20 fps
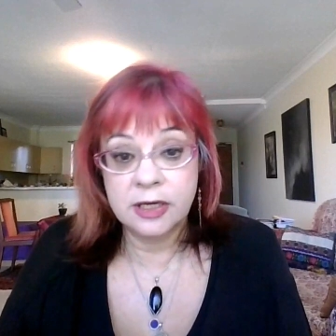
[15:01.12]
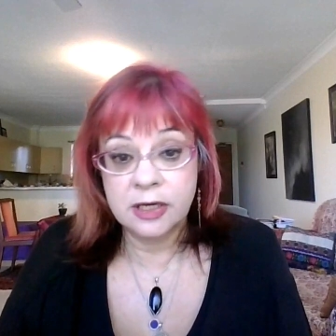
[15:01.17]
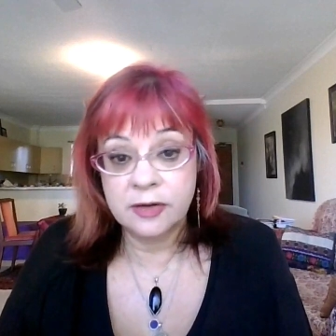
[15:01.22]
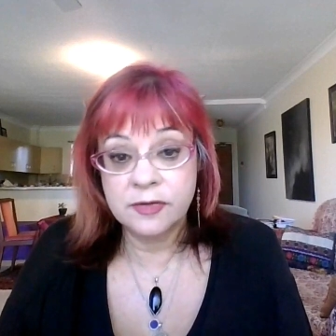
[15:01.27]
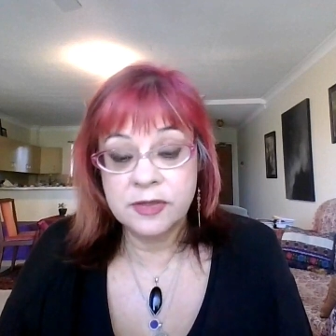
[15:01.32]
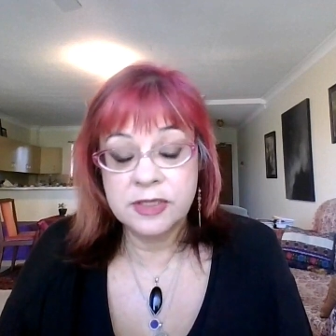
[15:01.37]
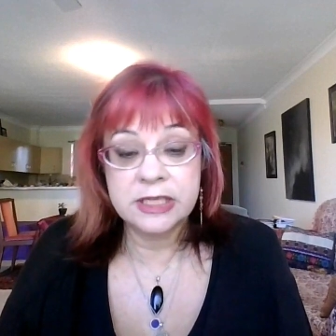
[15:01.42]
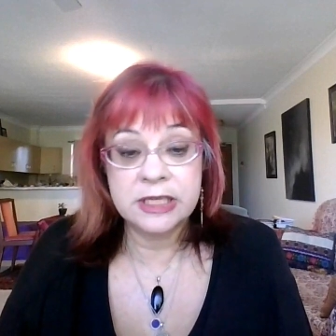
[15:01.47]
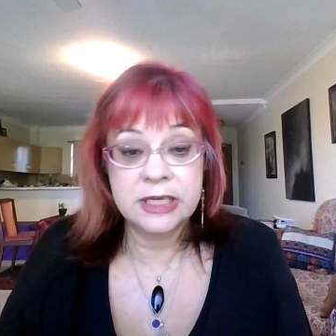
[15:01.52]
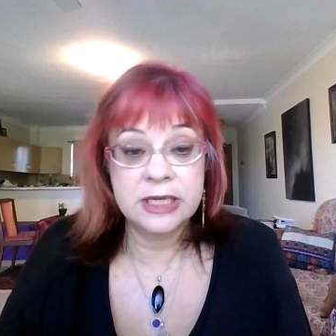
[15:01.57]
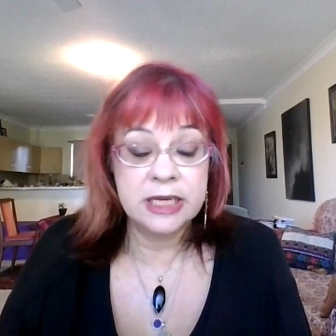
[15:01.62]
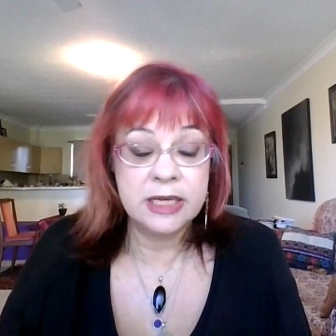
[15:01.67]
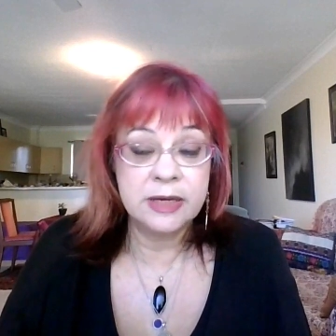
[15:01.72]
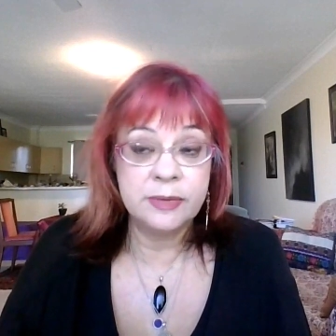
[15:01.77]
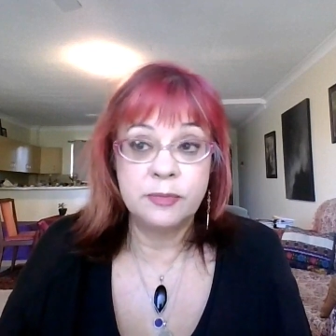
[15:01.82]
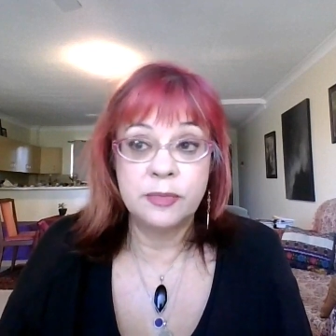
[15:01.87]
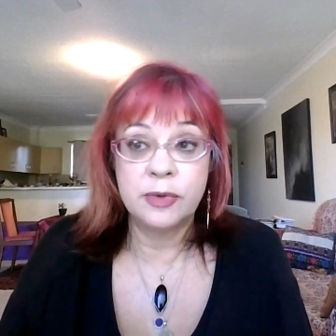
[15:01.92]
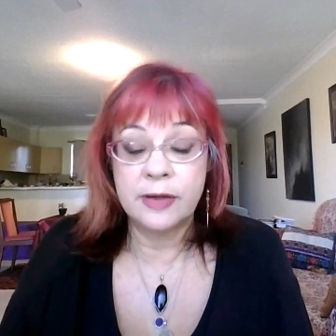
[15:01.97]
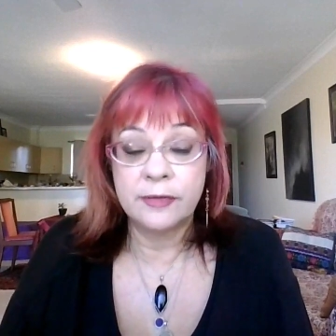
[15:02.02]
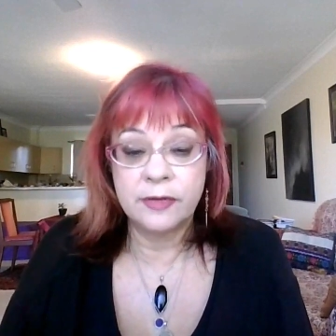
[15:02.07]
enough
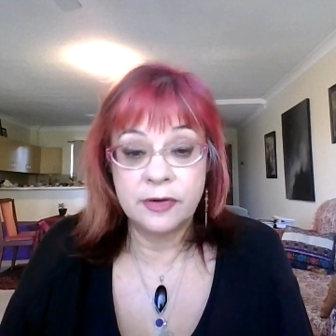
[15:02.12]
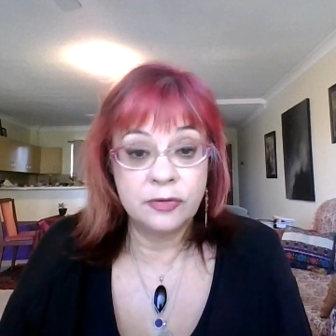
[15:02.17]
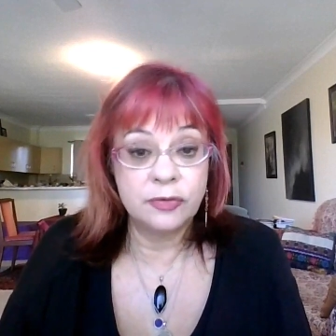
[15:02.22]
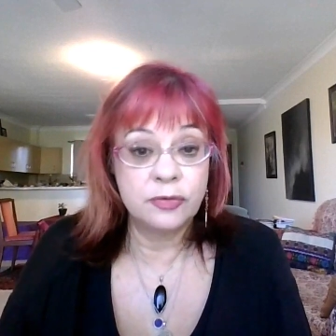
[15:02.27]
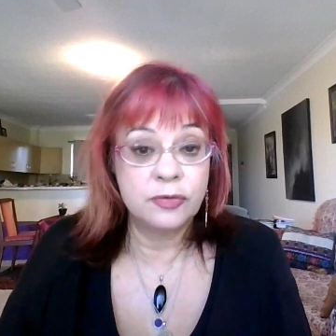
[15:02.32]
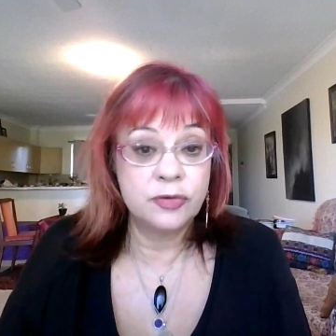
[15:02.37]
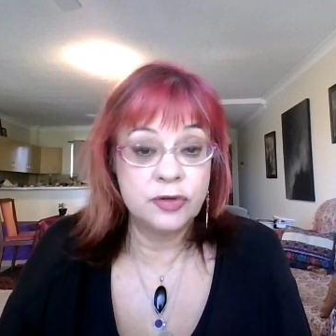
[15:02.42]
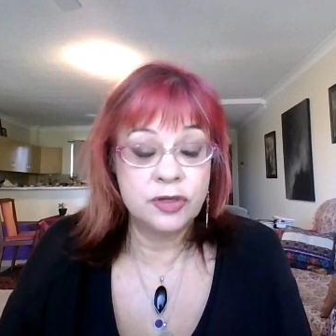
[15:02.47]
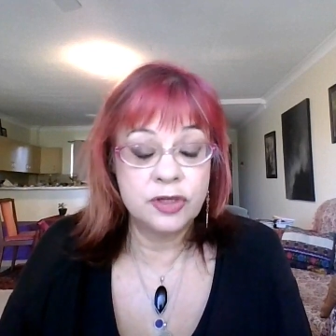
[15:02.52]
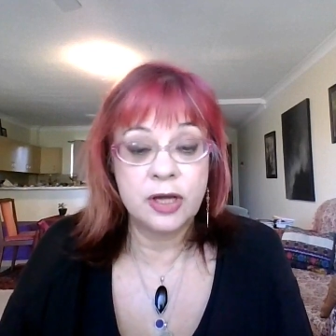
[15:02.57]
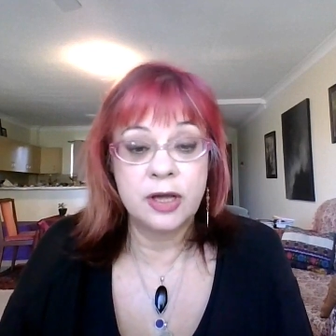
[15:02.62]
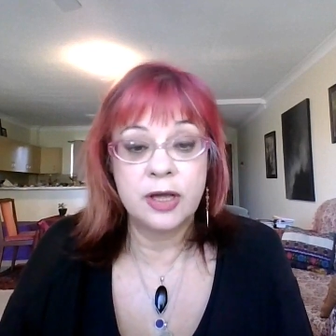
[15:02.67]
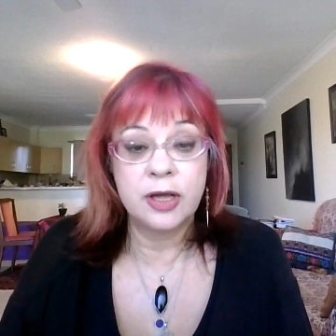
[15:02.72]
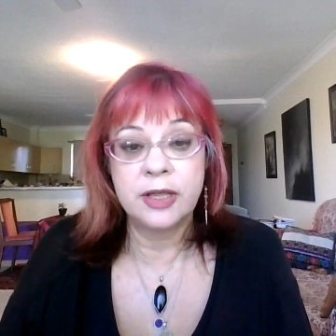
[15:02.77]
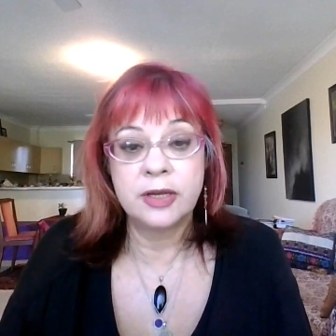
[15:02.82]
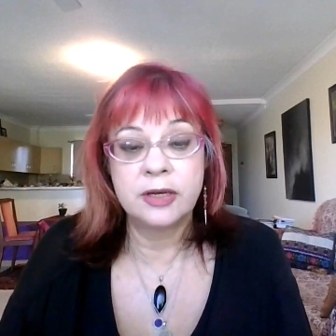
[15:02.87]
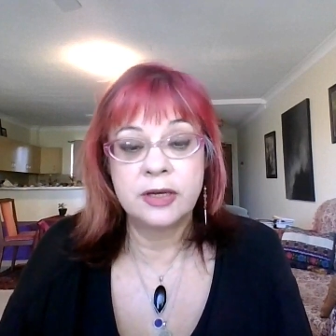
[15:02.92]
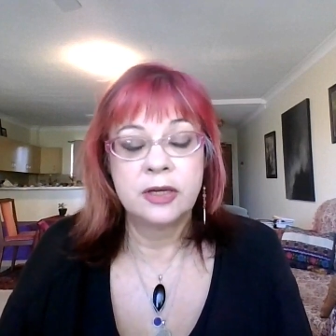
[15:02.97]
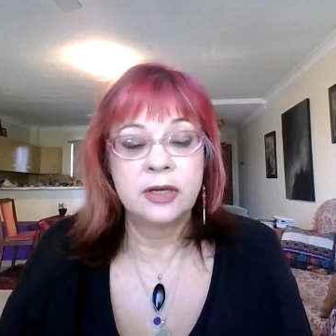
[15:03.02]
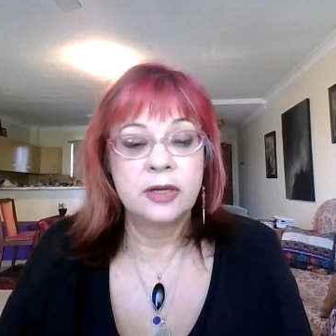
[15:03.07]
sleep, having a good
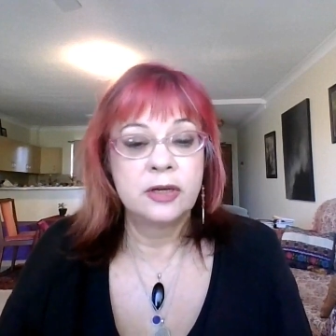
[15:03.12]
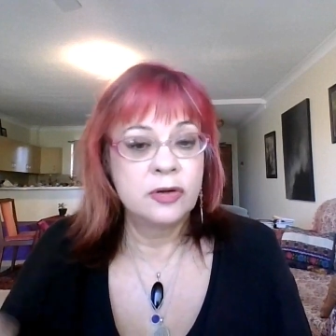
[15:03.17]
diet.